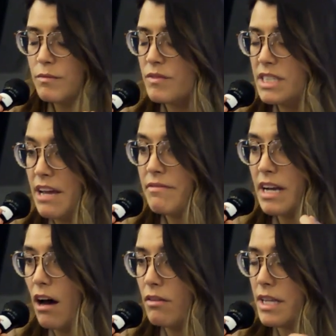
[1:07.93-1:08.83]
safe
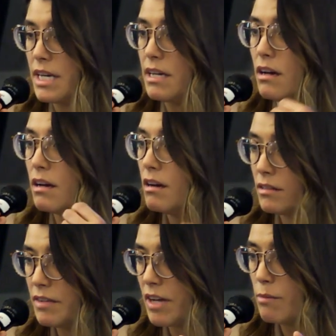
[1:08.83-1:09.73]
and healthy
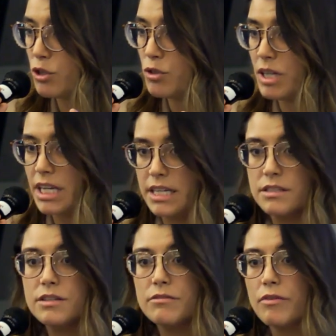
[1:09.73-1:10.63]
living
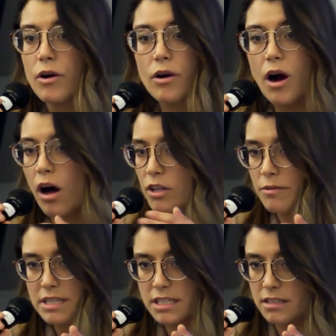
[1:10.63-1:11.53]
opportunities for all our
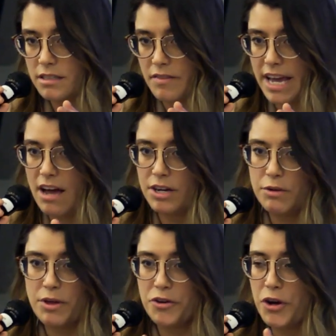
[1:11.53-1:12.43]
residents of the
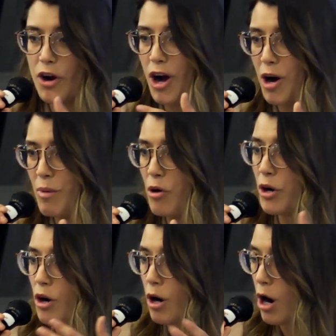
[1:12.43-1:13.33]
county, whether you're a
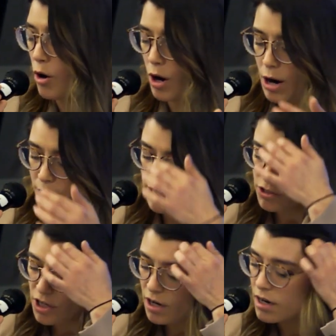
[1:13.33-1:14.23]
homeowner or a
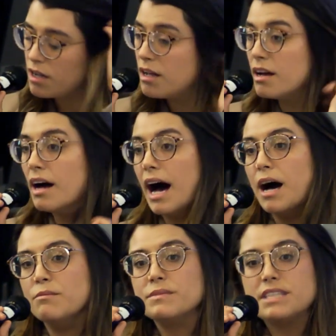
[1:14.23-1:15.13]
renter.
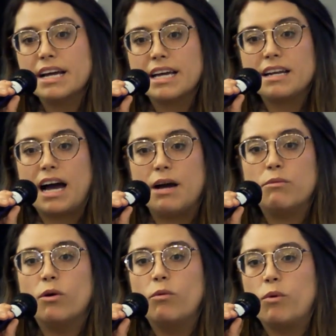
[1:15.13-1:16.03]
Second, I
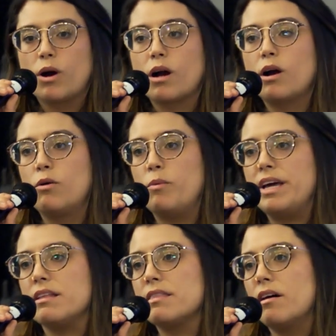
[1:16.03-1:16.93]
will work
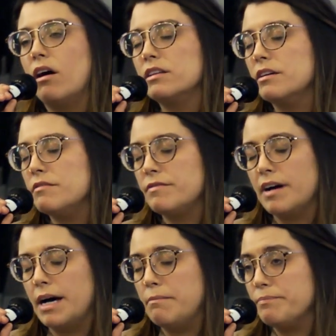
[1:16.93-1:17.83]
with all of
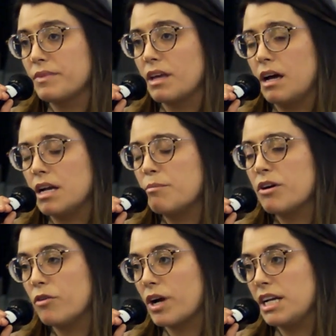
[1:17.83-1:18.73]
a number
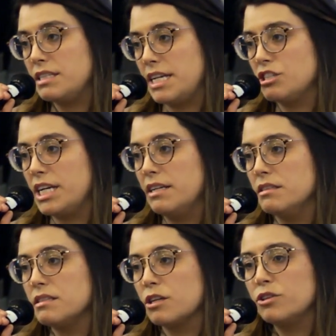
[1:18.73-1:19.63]
of
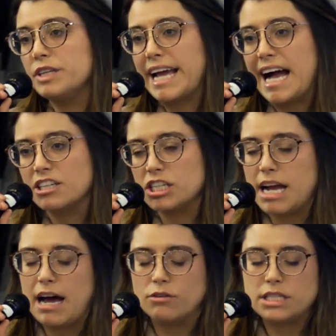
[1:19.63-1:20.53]
organizations, including Action
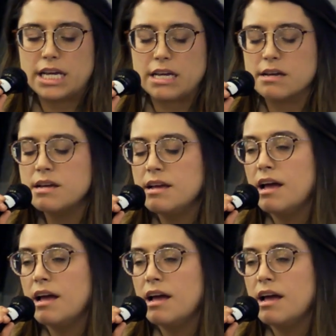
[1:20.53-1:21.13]
Housing